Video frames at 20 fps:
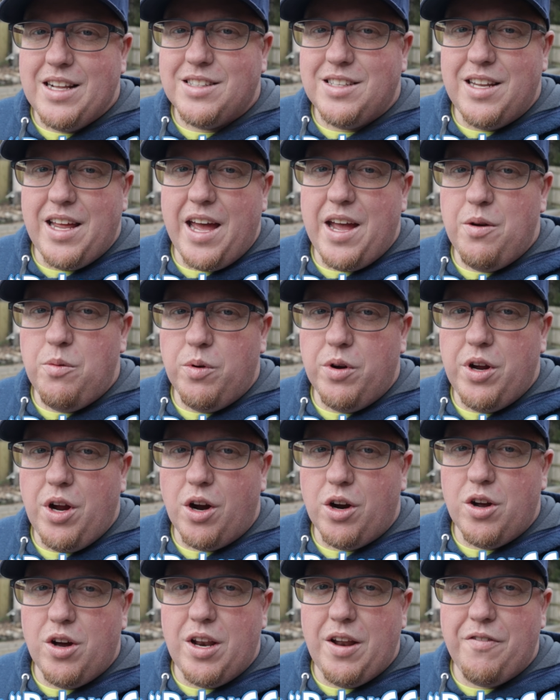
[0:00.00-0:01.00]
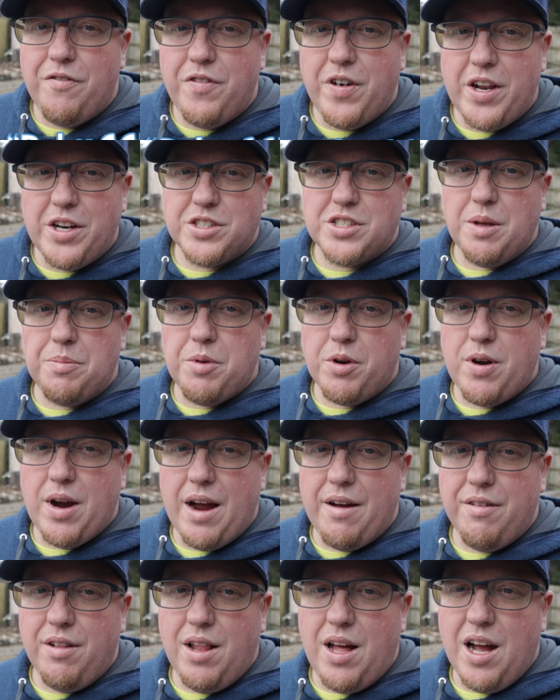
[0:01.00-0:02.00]
Today we are going to finish up the
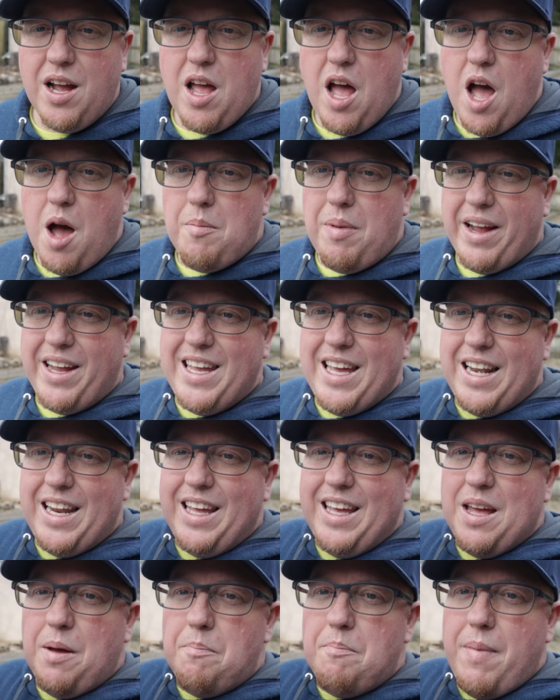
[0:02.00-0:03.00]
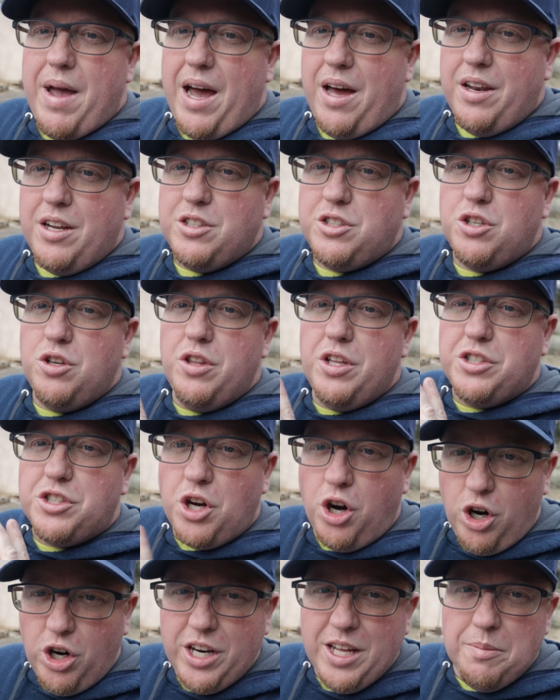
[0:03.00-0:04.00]
gravity lock by getting it mounted to the
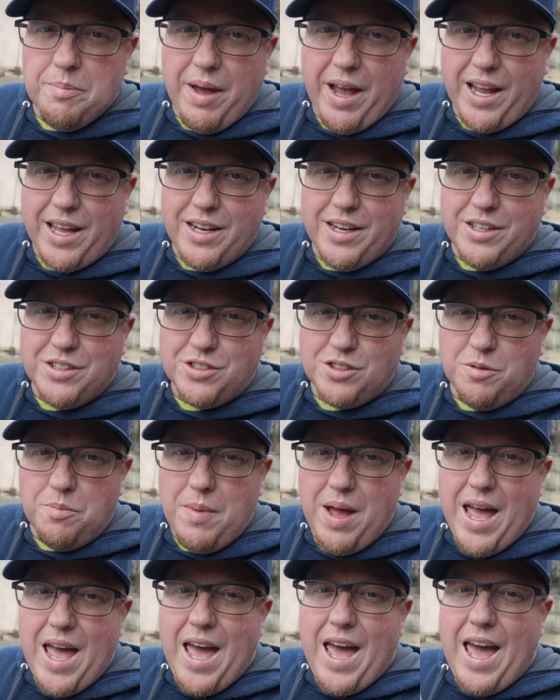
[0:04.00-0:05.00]
turning mechanism